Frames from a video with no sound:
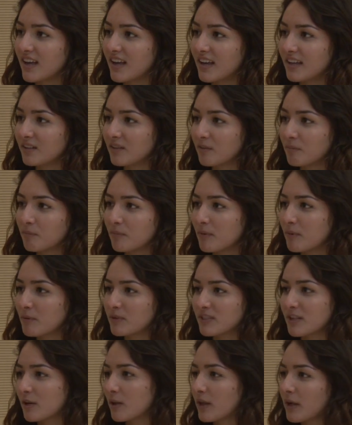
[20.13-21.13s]
And
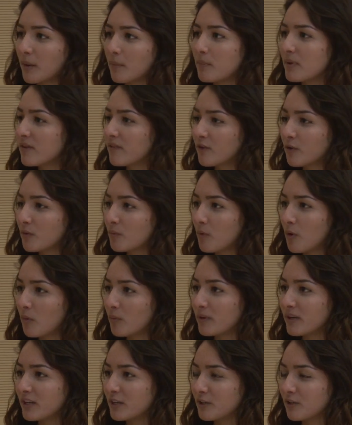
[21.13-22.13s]
was there like a pivotal
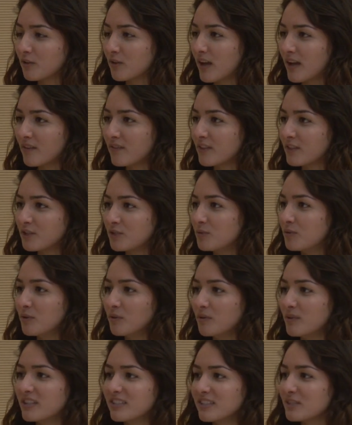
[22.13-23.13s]
moment in your life that you
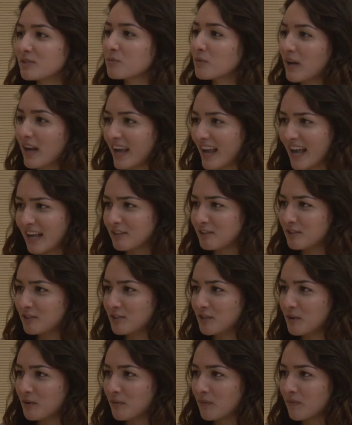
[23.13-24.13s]
knew this is what I had to
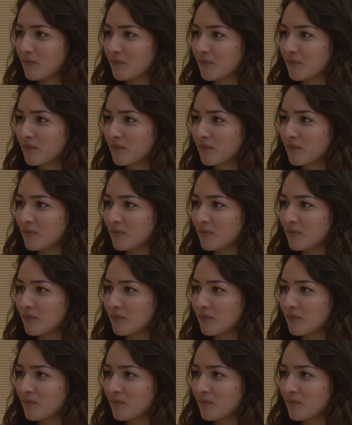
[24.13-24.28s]
do?